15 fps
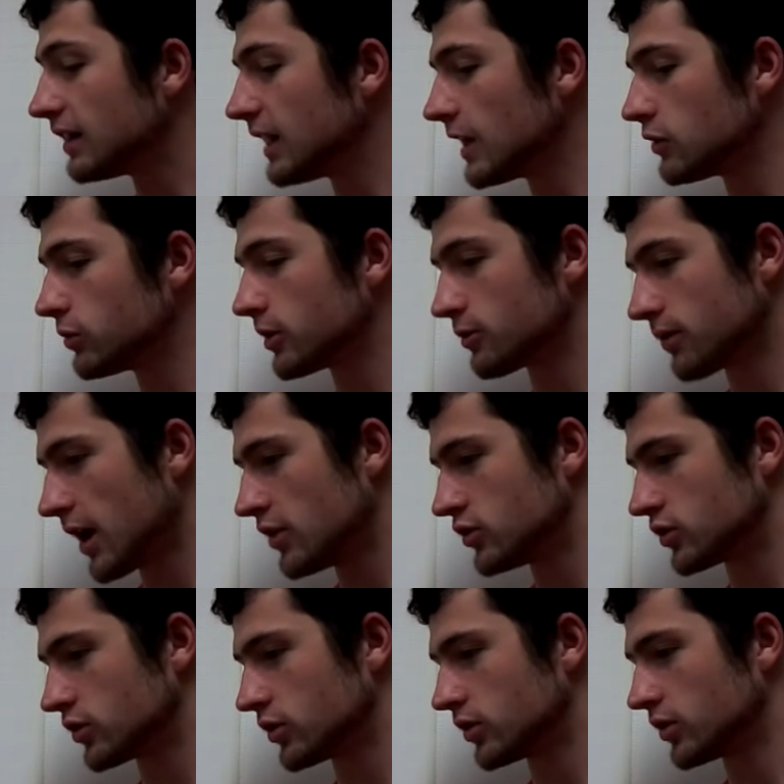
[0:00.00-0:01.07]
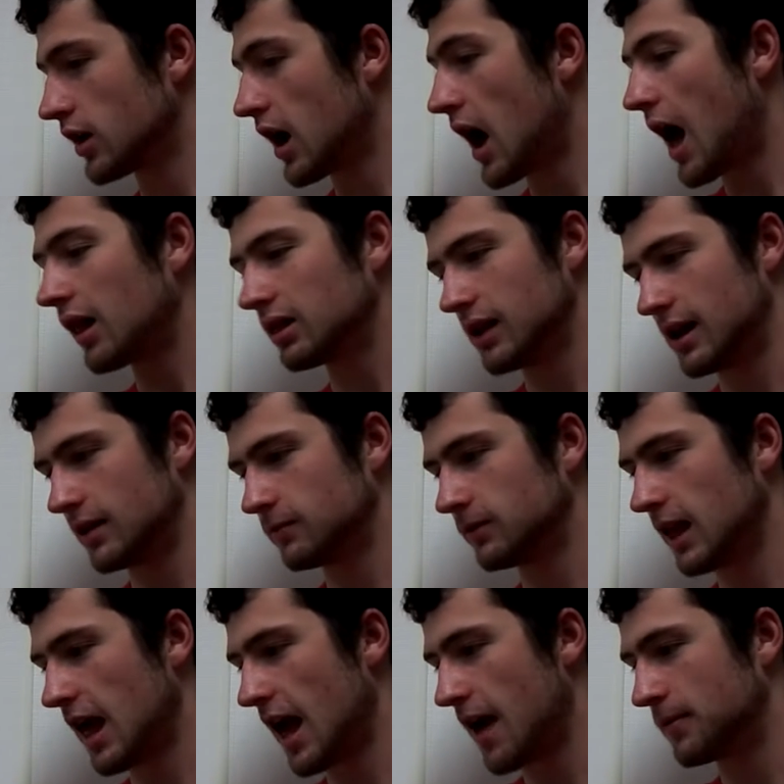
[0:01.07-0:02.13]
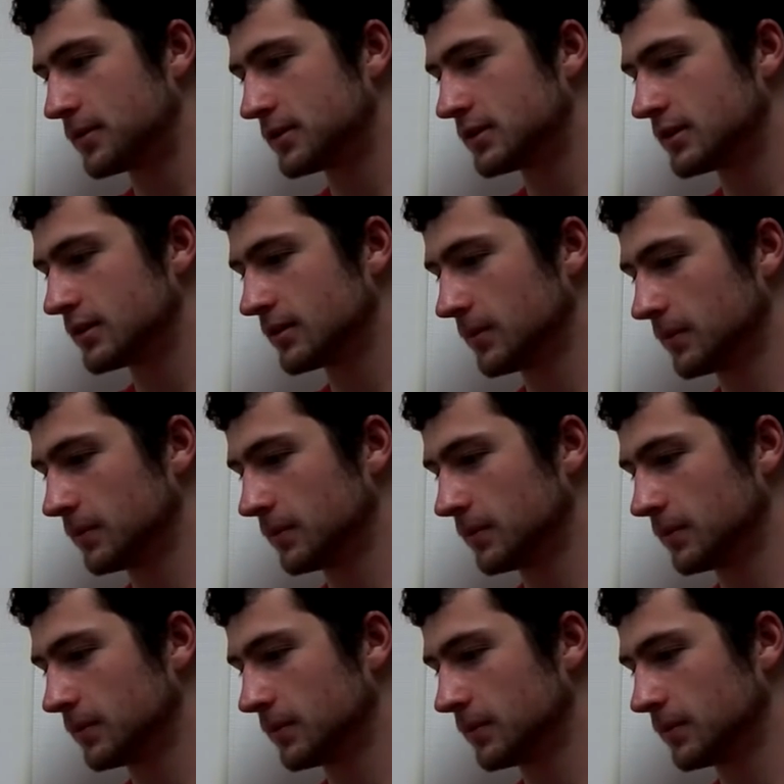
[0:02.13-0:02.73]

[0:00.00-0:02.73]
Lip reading: Electric Razor, A Lot of Laughs,